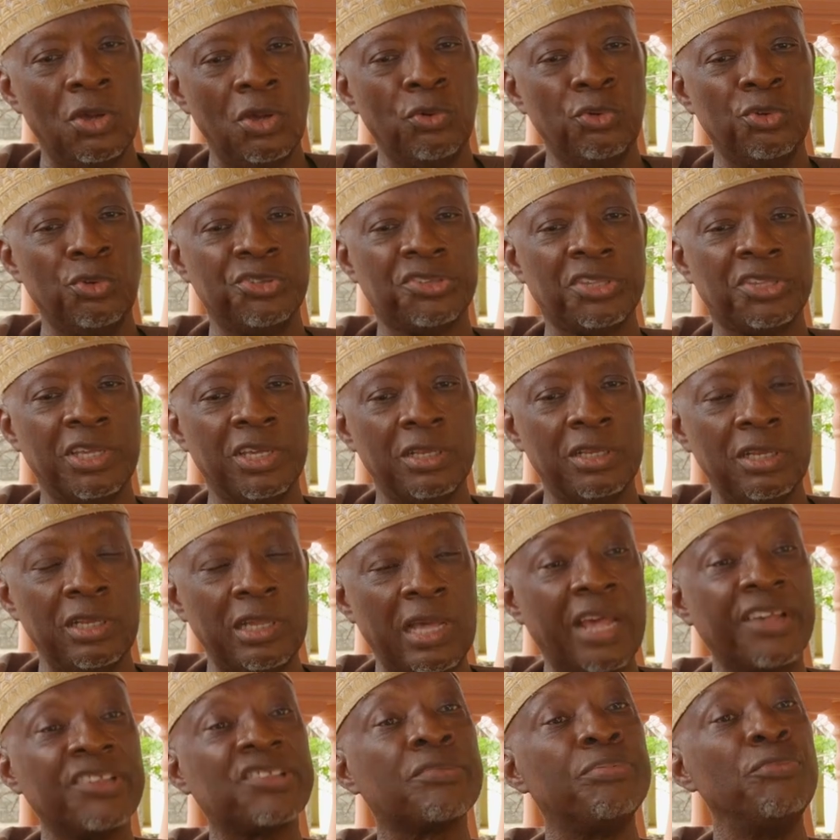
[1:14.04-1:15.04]
who
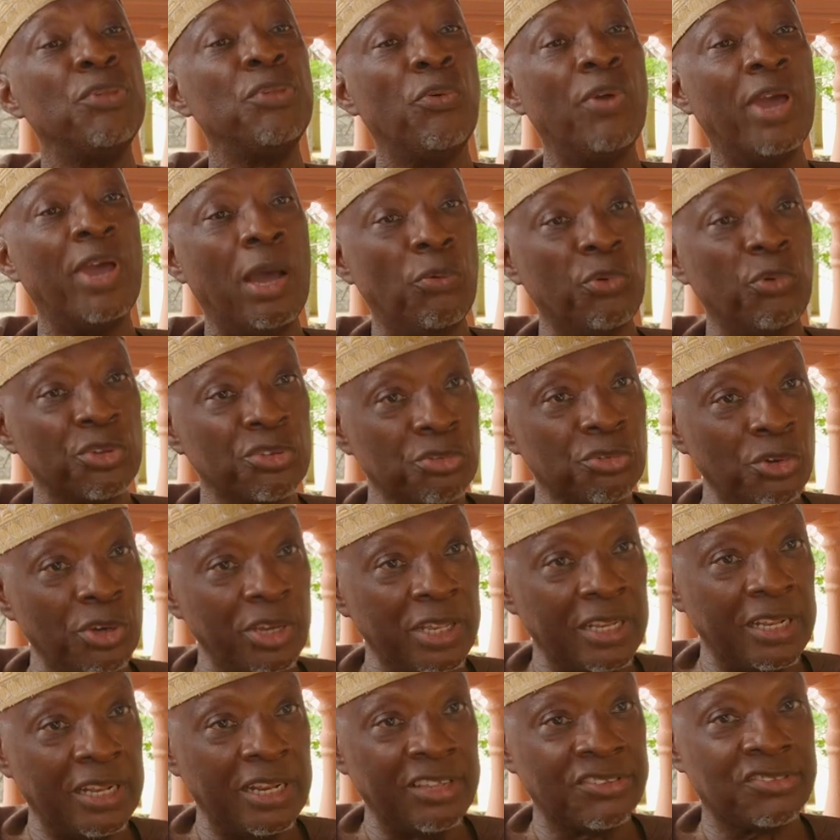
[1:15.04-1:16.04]
asked me where I was
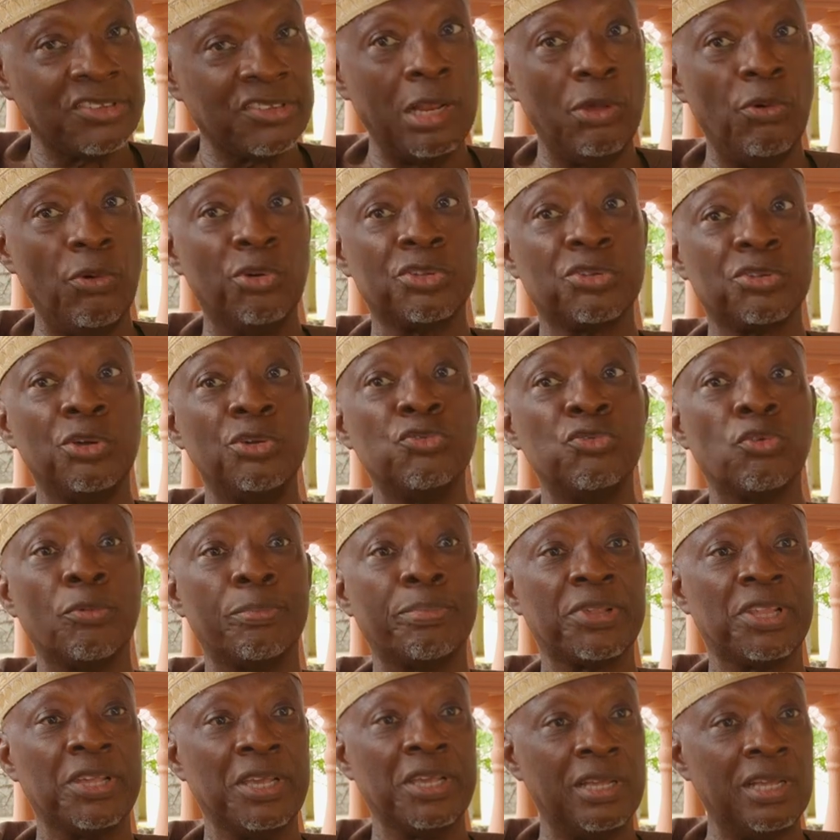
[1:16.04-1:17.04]
going, and I said I was going to
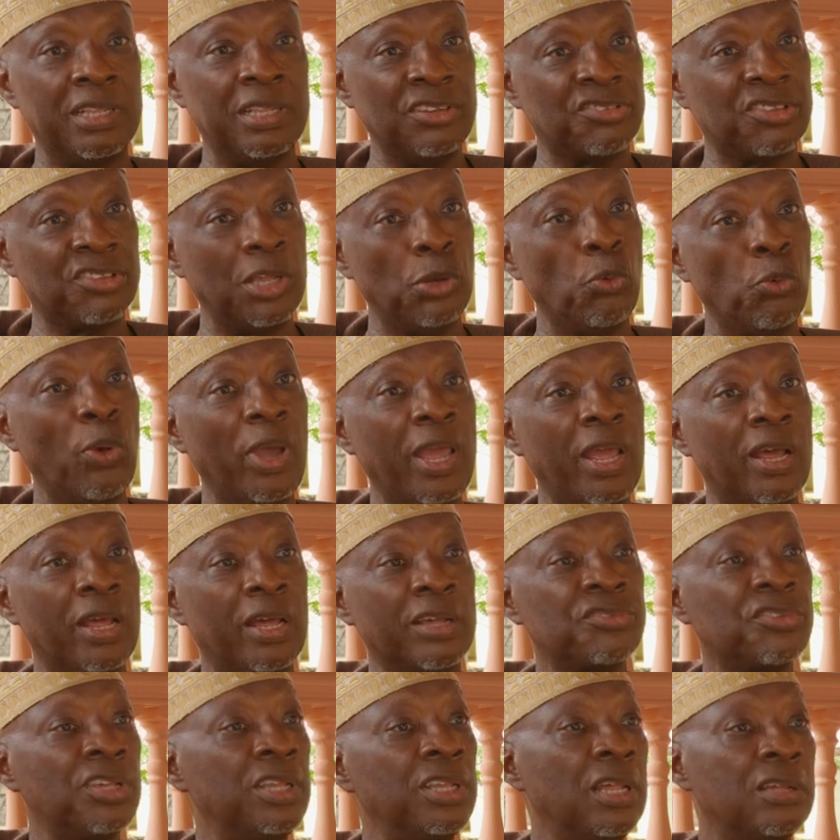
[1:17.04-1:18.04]
pray. And he said, where?
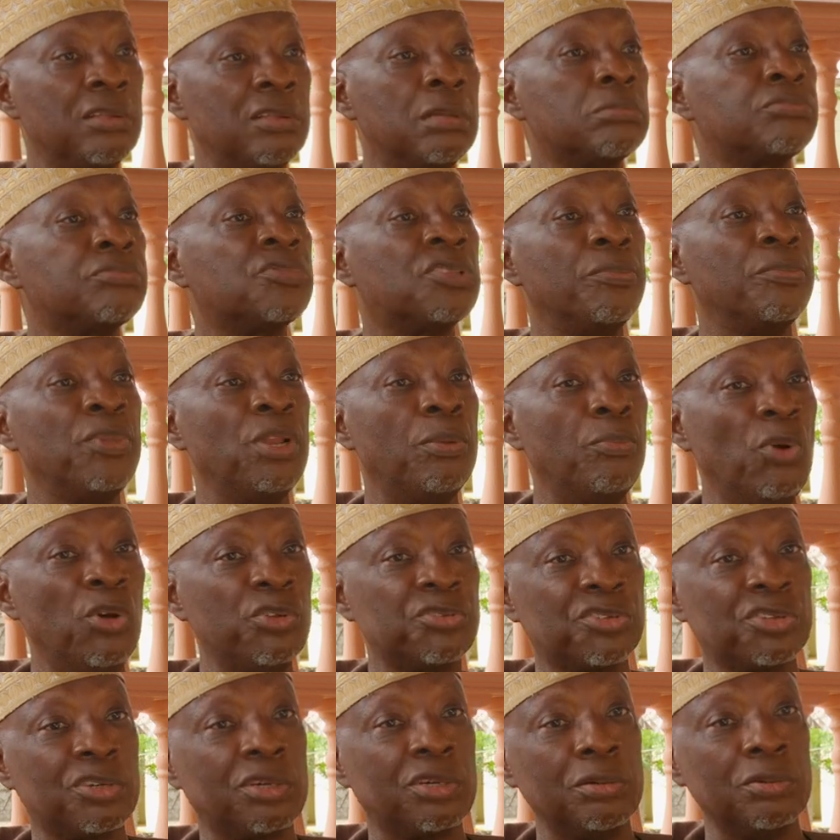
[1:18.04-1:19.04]
I said, I'm to the
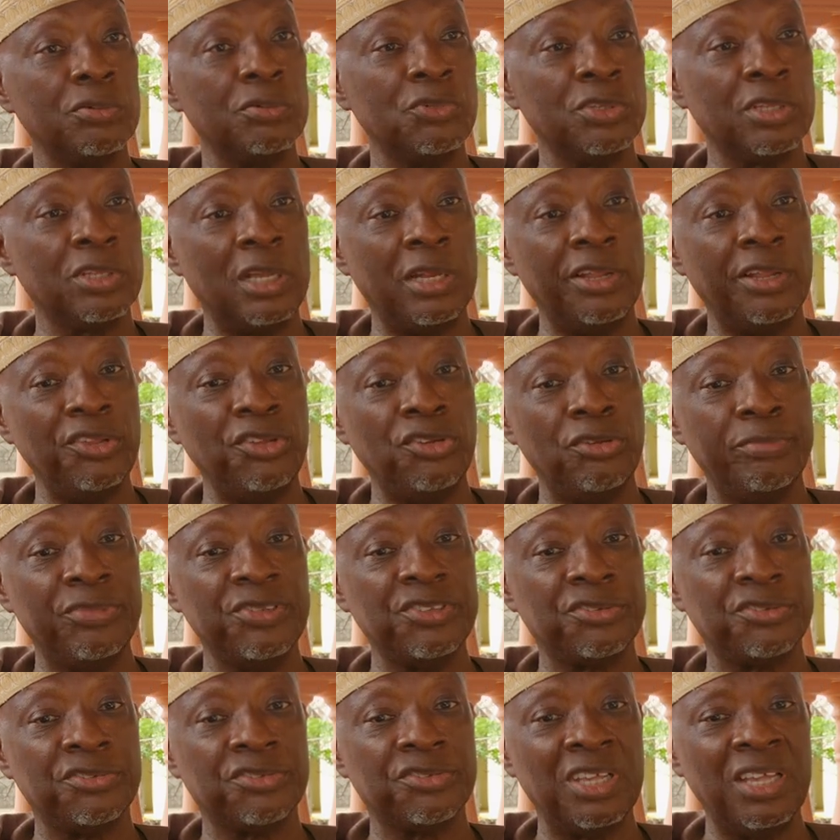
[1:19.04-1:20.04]
mosque with Alhaji
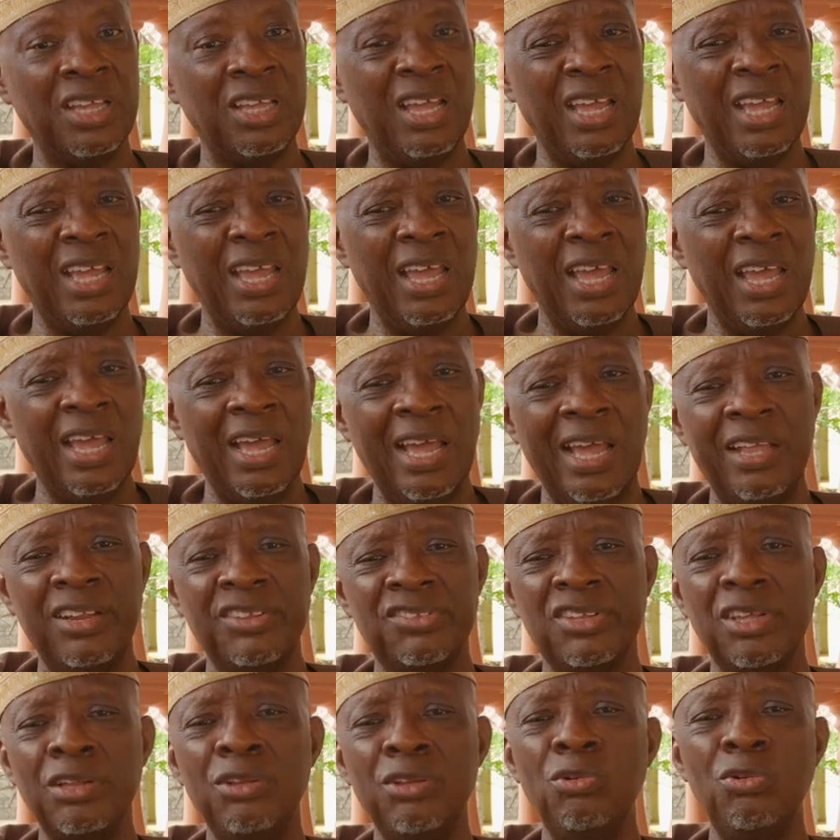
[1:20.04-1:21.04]
Jibril Sisi. And
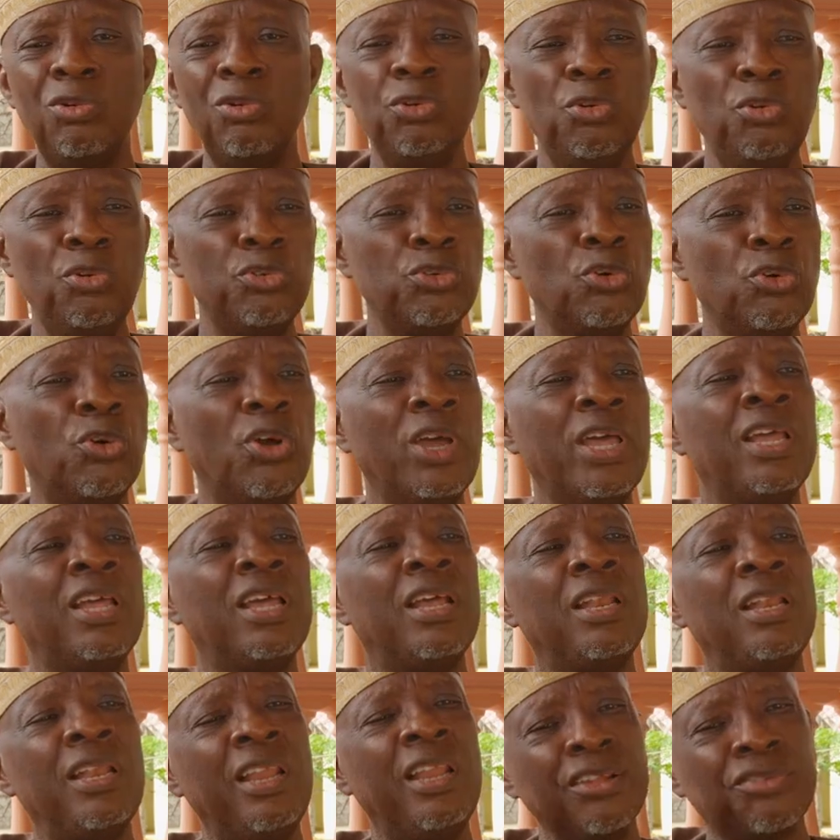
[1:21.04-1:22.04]
he said, no,
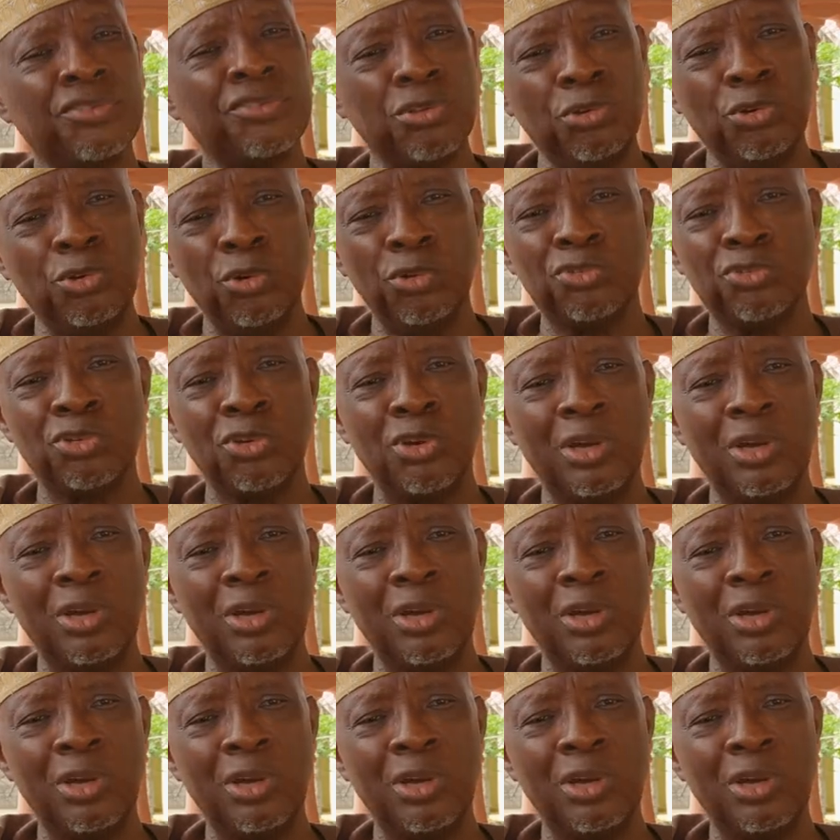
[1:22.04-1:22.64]
let's go to